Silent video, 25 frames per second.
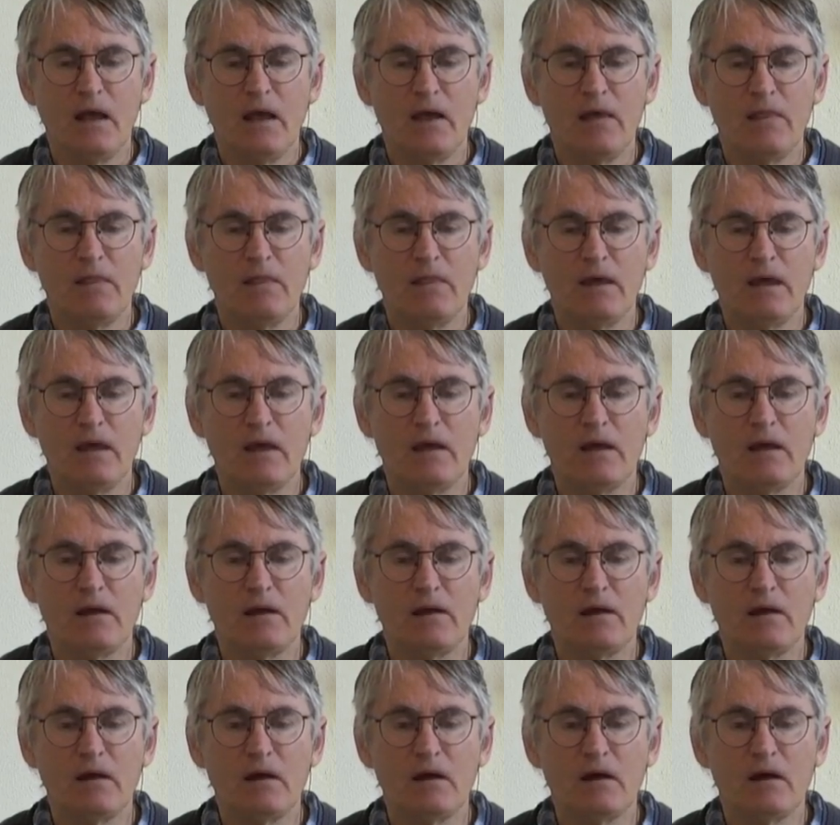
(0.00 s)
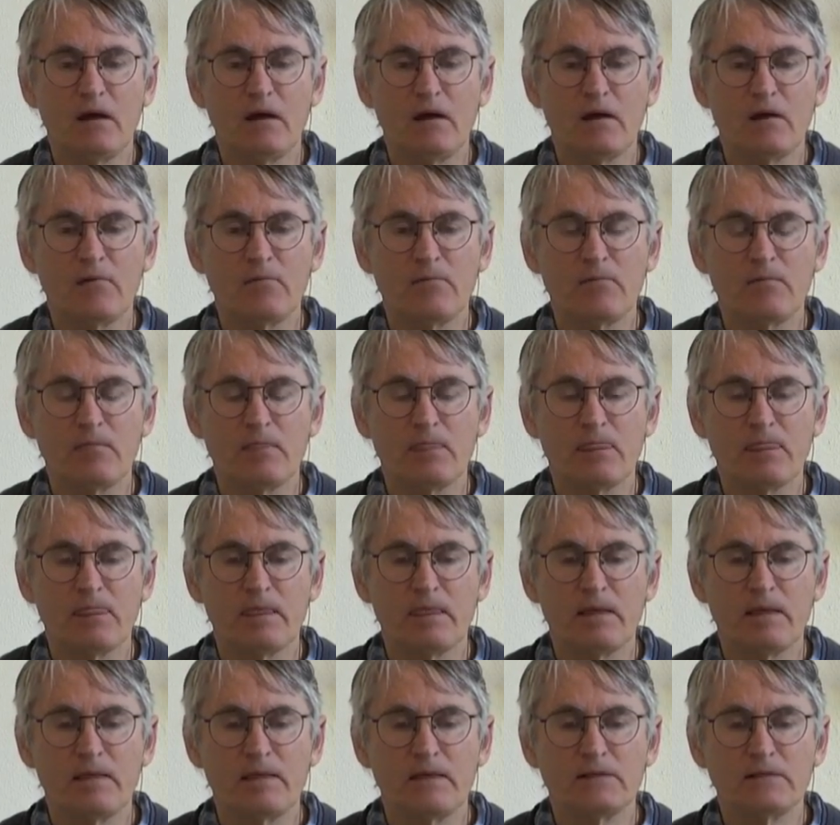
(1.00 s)
And then
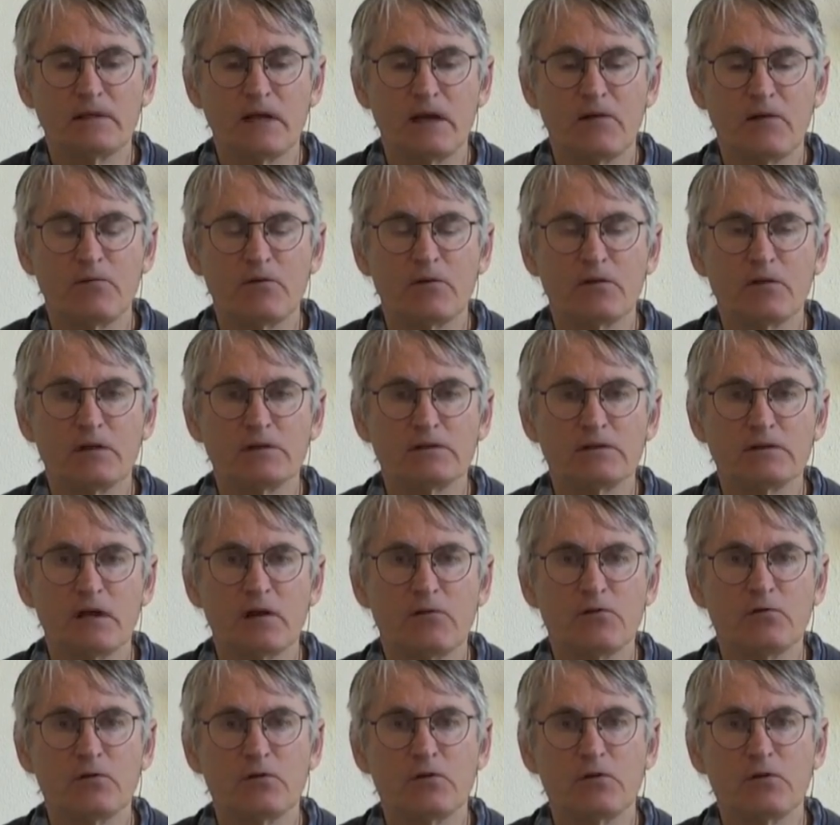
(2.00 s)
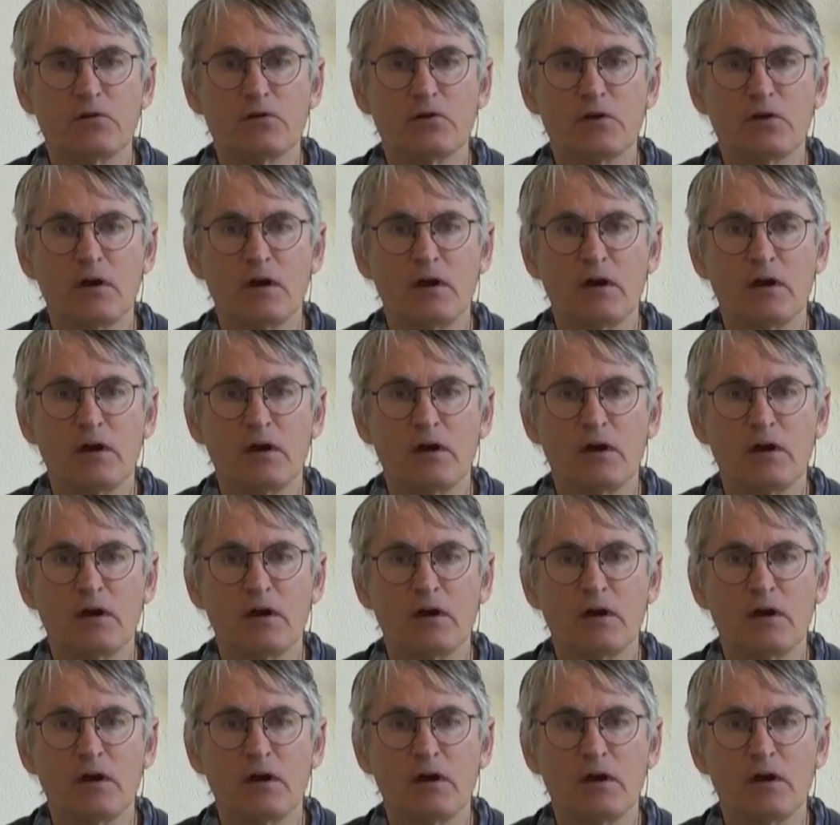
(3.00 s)
this effortless effort